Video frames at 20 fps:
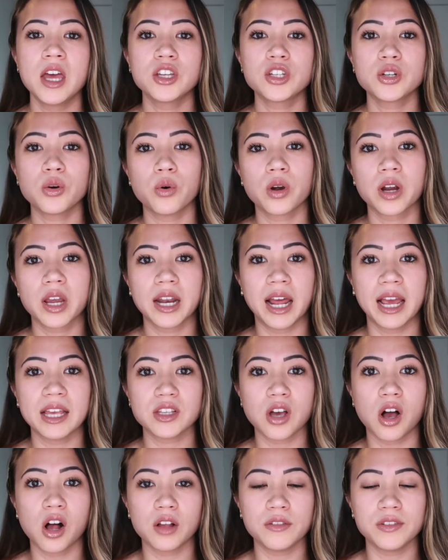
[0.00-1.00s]
to organize
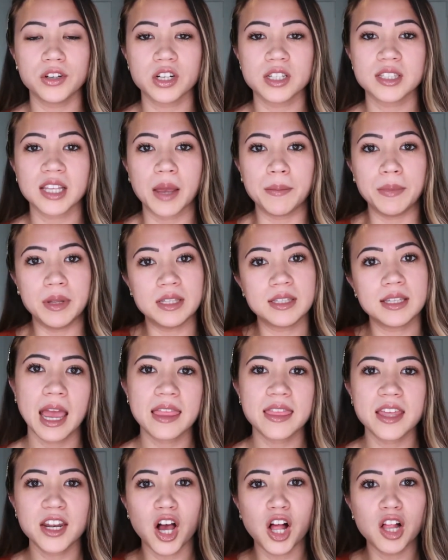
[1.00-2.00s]
all of your assignments
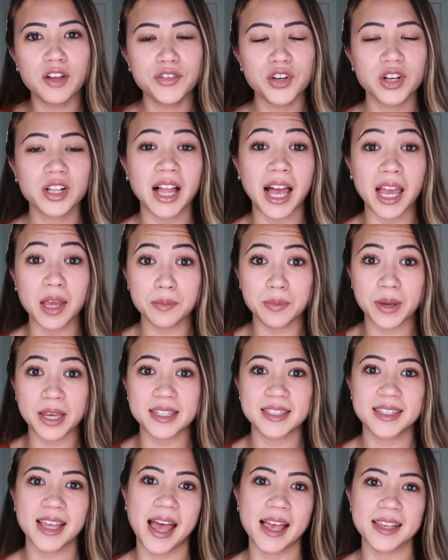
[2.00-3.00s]
and then all of your
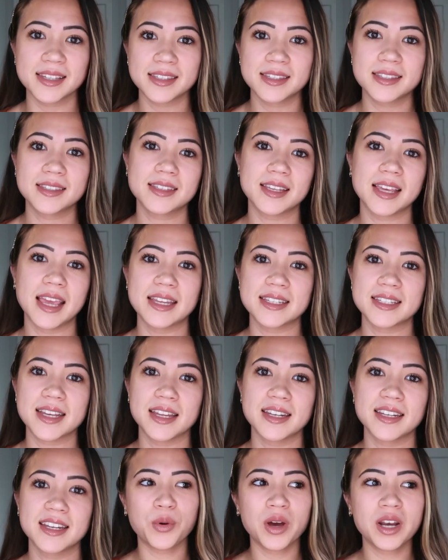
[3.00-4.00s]
client-based tasks to get
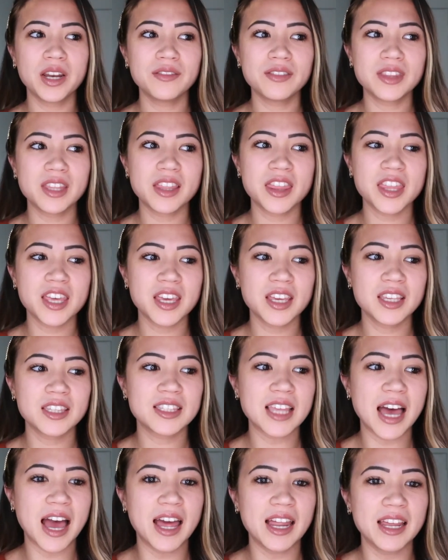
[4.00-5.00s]
done. One of the things
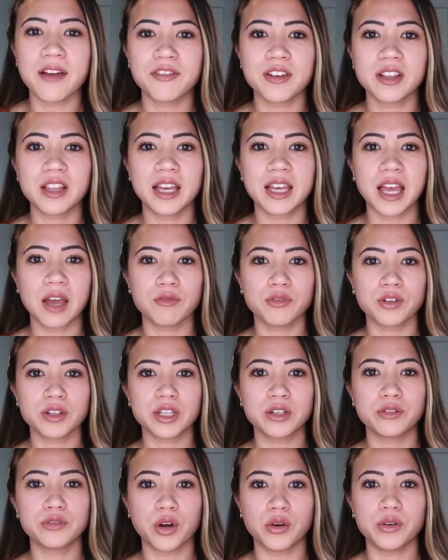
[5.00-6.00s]
that I feel like I've
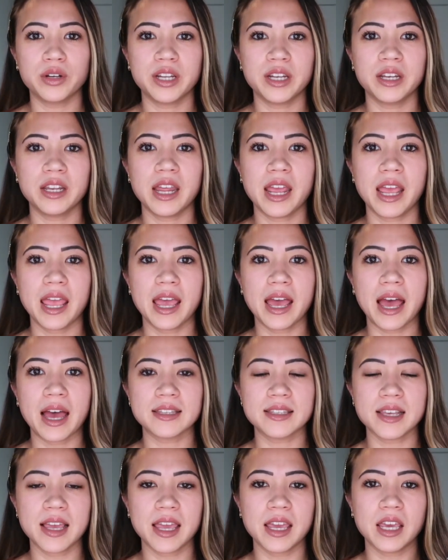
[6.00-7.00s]
really grown in
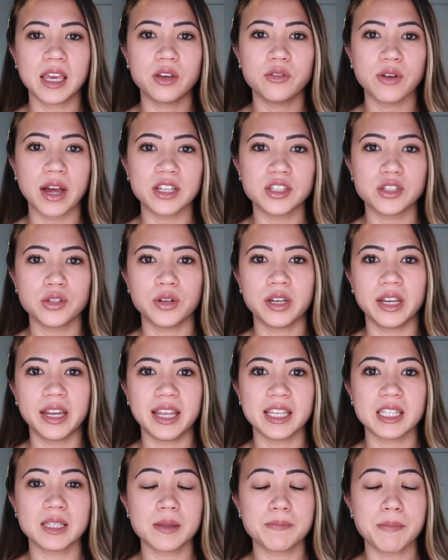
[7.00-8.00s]
as a grad student
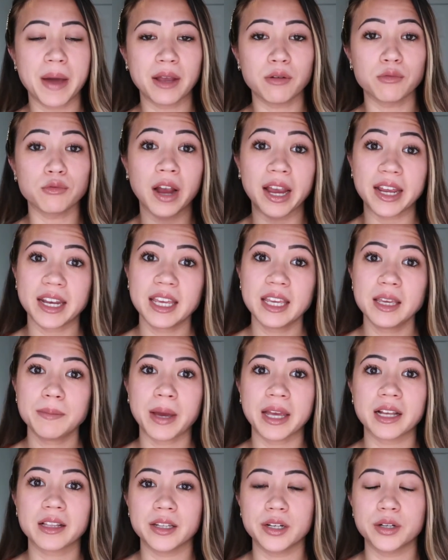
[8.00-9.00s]
is my writing,
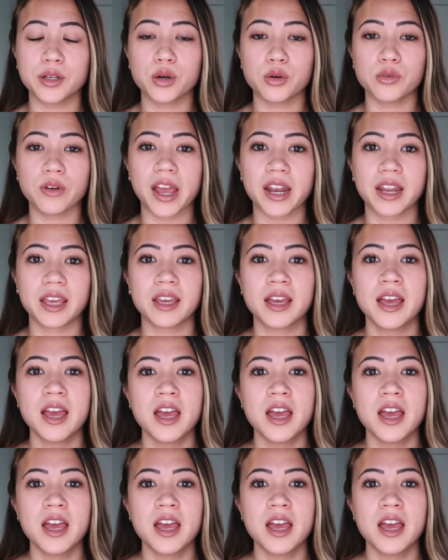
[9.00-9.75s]
my clinical writing.